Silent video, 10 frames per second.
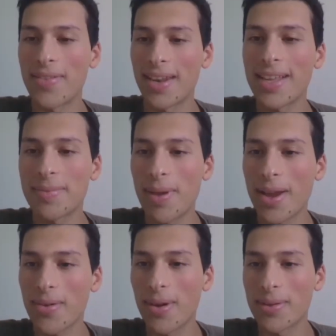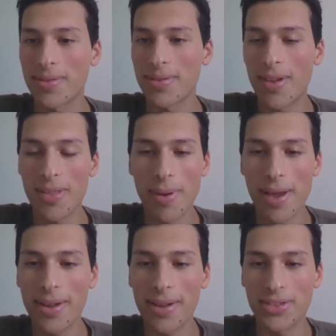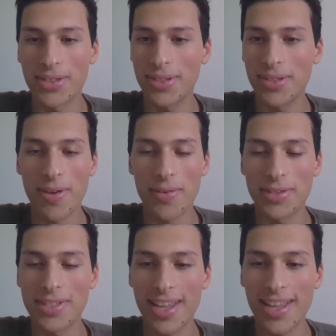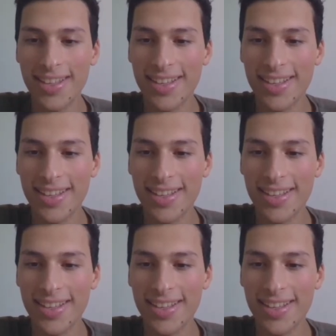the nice backgrounds of all the biology covered today.